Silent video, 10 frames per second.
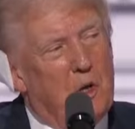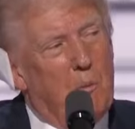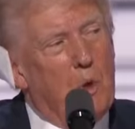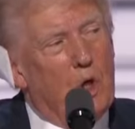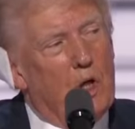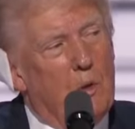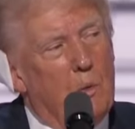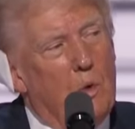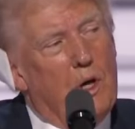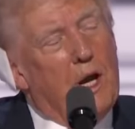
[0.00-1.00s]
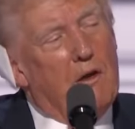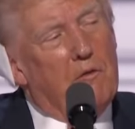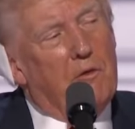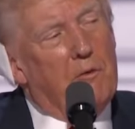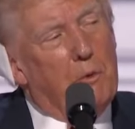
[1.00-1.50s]
bullet would
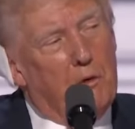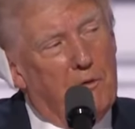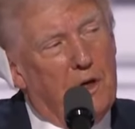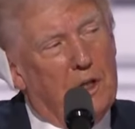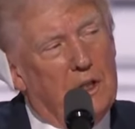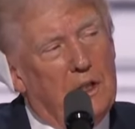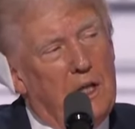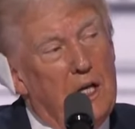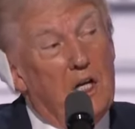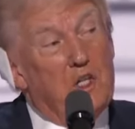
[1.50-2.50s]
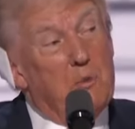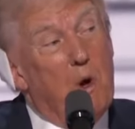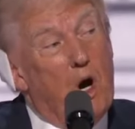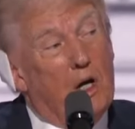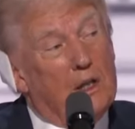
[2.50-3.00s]
have perfectly hit its
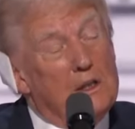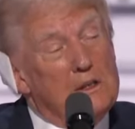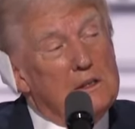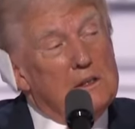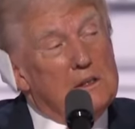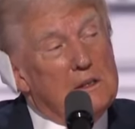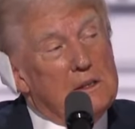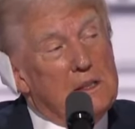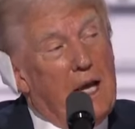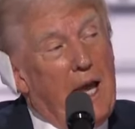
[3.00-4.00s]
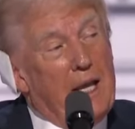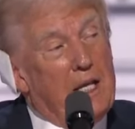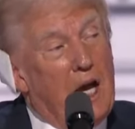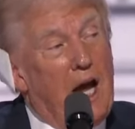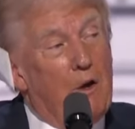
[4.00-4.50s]
mark,
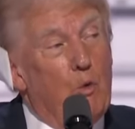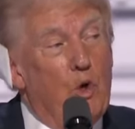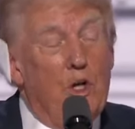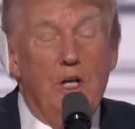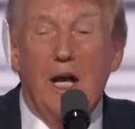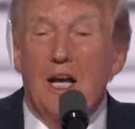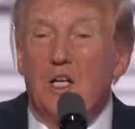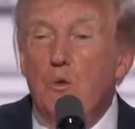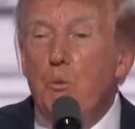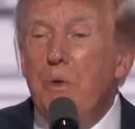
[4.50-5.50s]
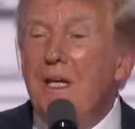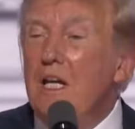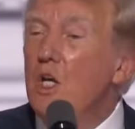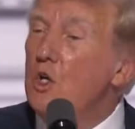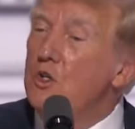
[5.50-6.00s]
and I would not be
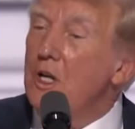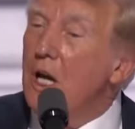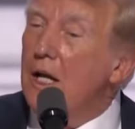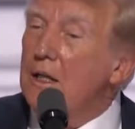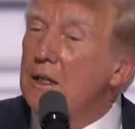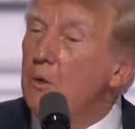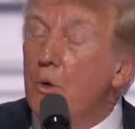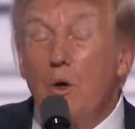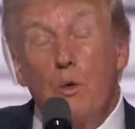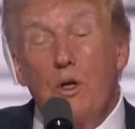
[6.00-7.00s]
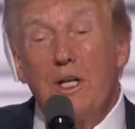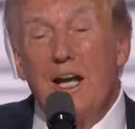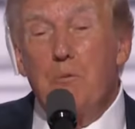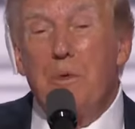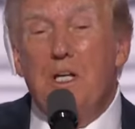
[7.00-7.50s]
here tonight. We would
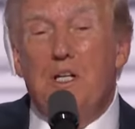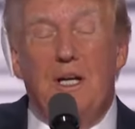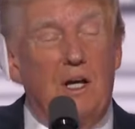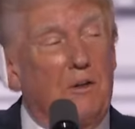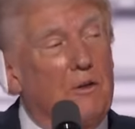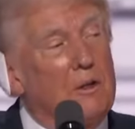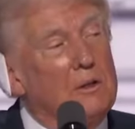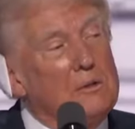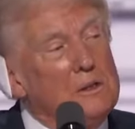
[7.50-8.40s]
not be together.